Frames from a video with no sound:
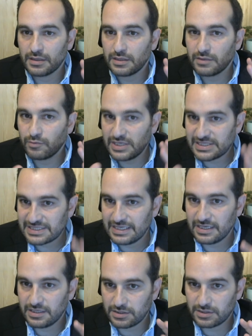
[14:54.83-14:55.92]
we
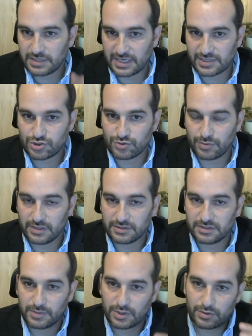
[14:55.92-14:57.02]
see
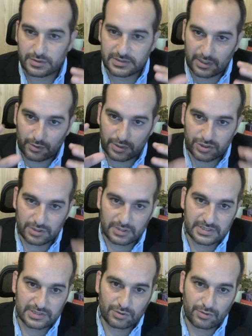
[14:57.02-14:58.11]
intertextuality because the original
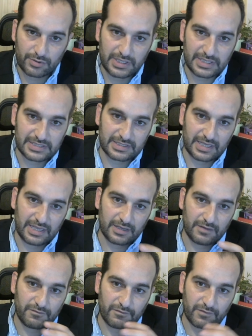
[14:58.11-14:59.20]
story is
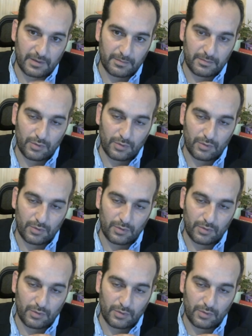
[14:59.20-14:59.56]
taken from